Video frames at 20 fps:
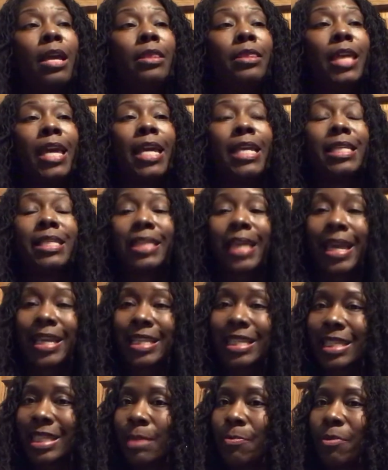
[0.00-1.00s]
things like
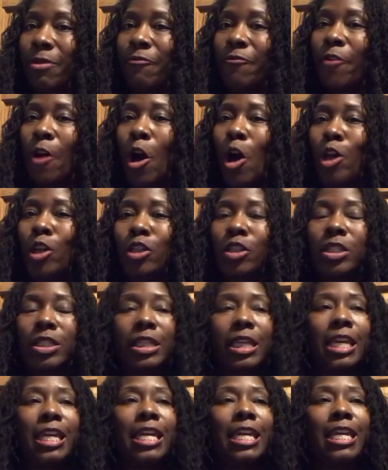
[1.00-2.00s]
slip and fall
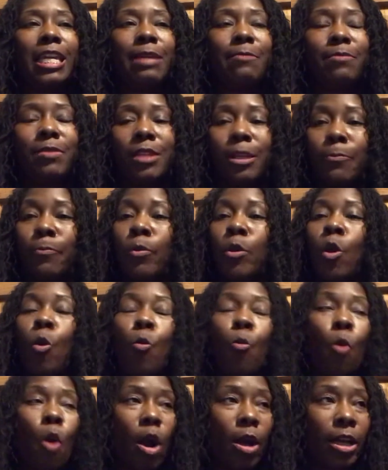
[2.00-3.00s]
schemes and
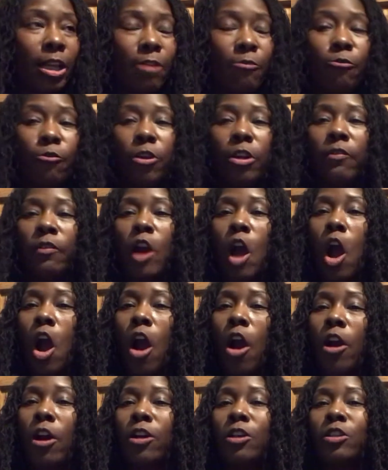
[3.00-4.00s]
walking in front of
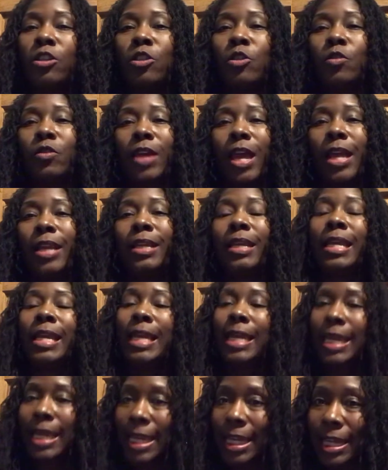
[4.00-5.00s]
cars so that
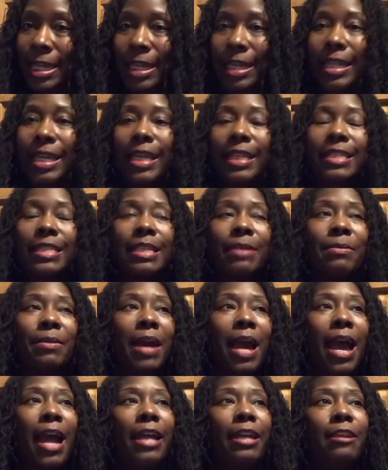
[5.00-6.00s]
he could get some
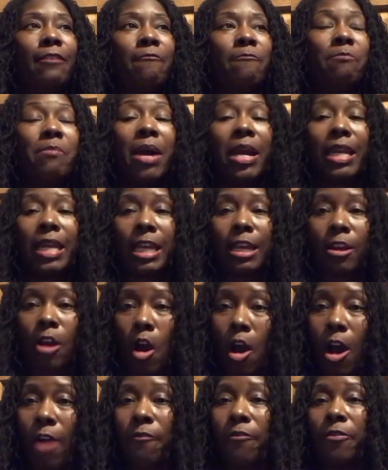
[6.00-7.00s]
kind of money
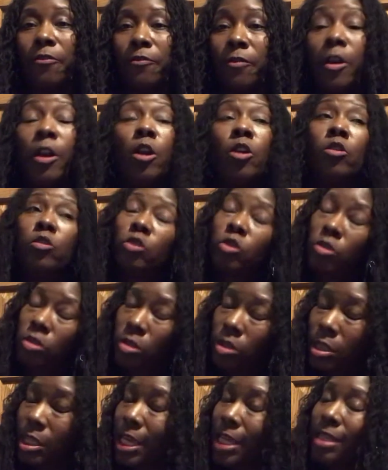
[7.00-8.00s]
off of
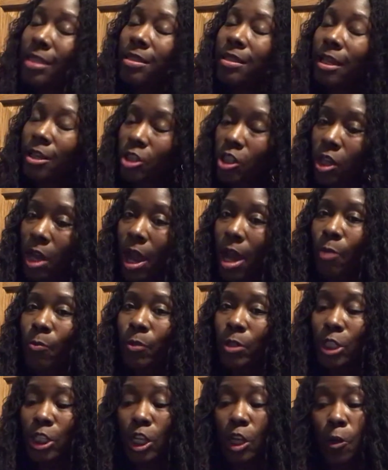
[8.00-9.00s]
things that John
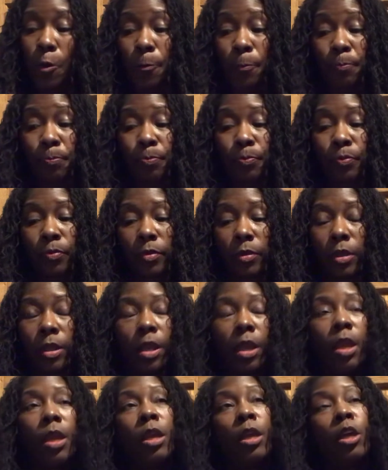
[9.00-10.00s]
would do.
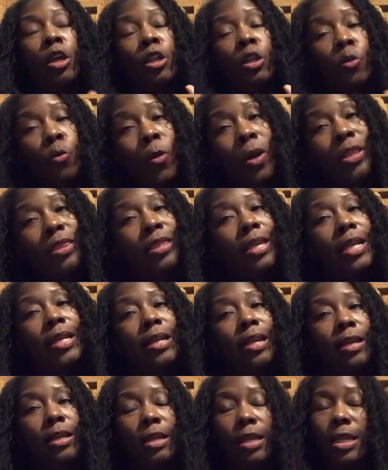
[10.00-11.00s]
One thing
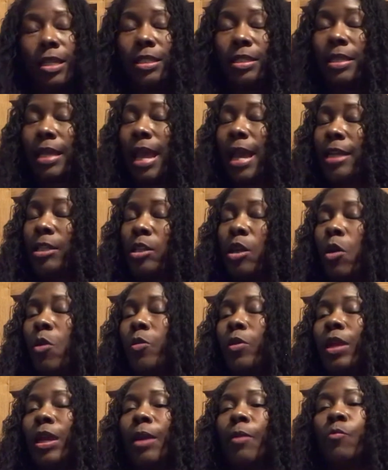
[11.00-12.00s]
that his dad
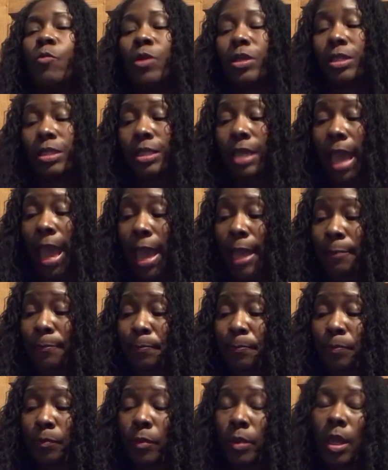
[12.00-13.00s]
told him was that
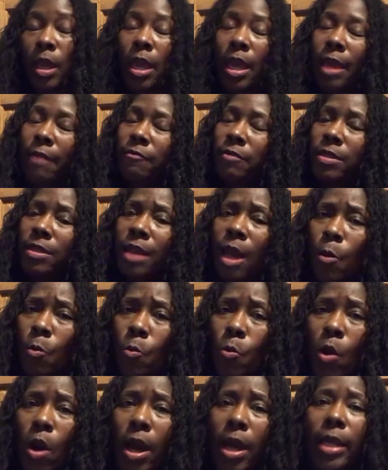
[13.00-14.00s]
if
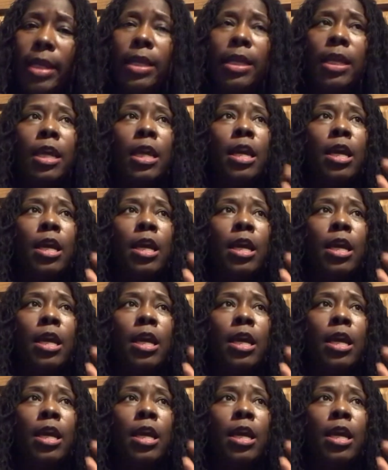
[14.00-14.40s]
someone